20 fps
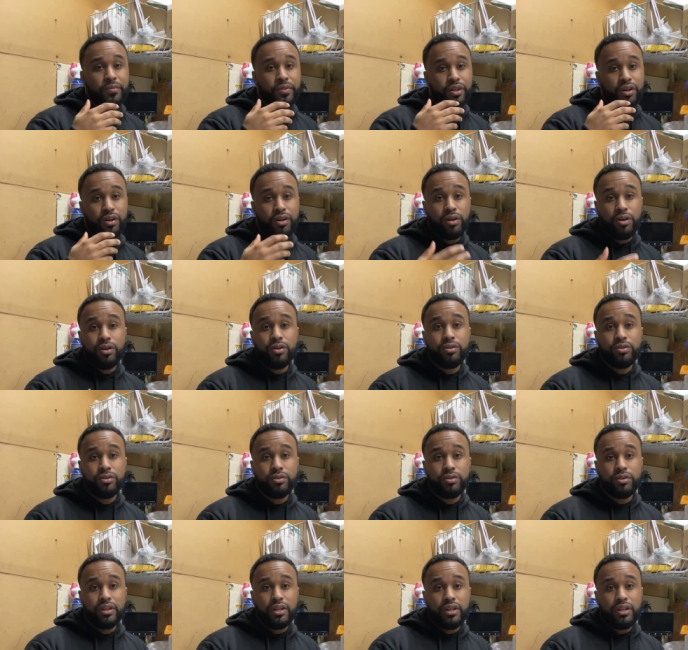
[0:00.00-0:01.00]
The
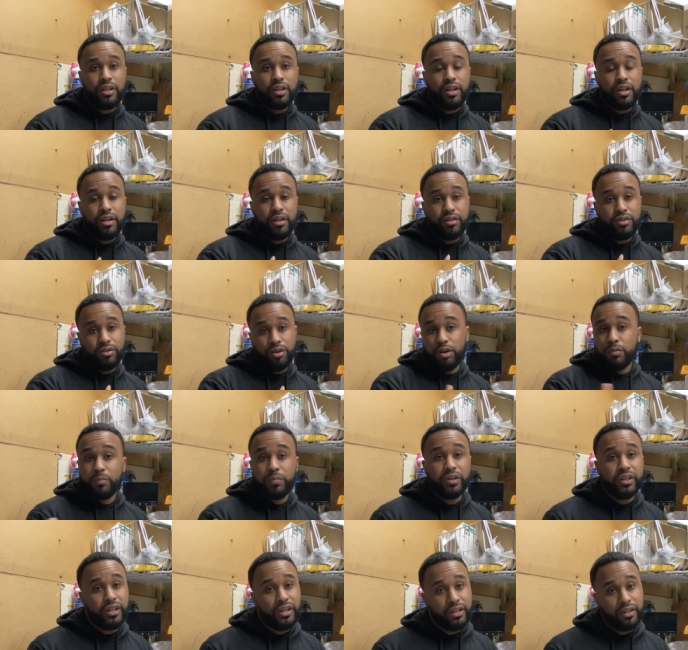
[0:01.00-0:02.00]
goal in dog
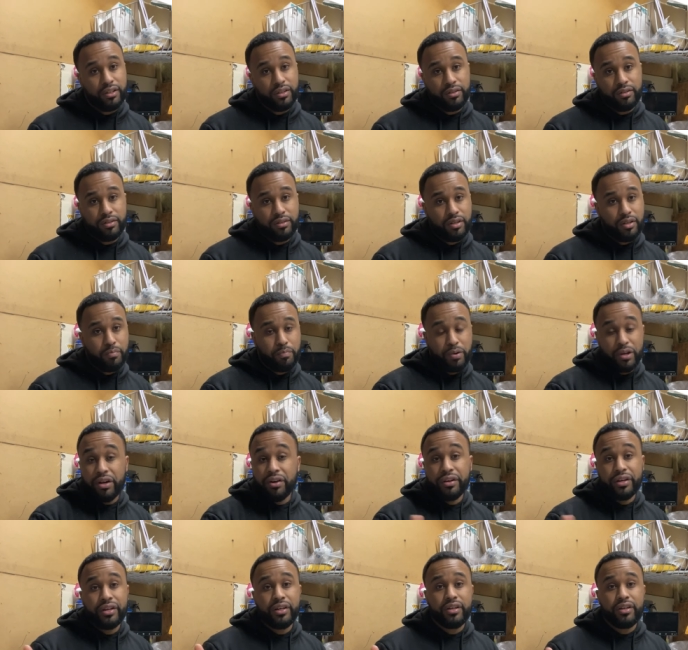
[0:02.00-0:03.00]
breeding
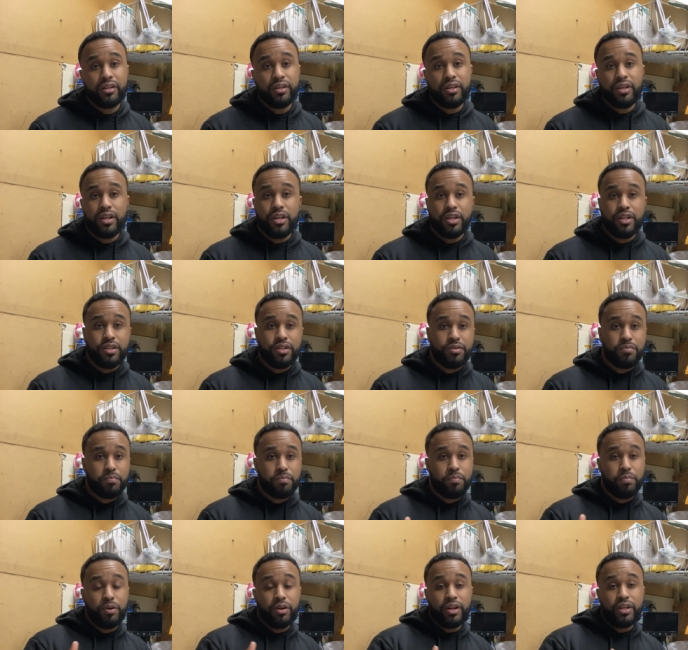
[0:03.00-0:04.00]
period is
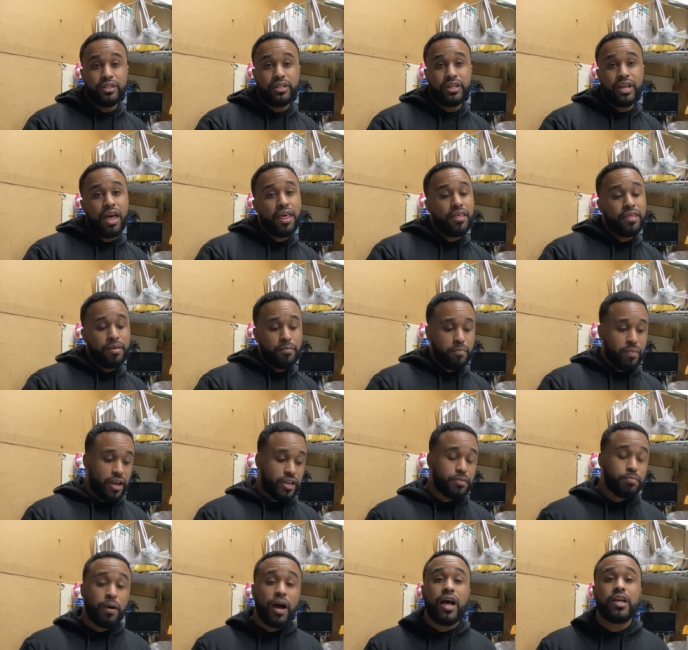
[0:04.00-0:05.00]
putting together the
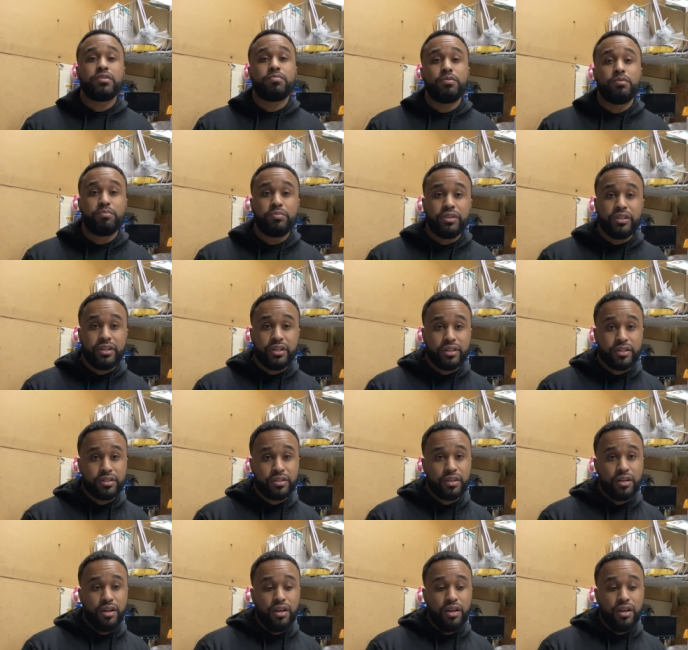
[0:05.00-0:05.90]
best possible breedings.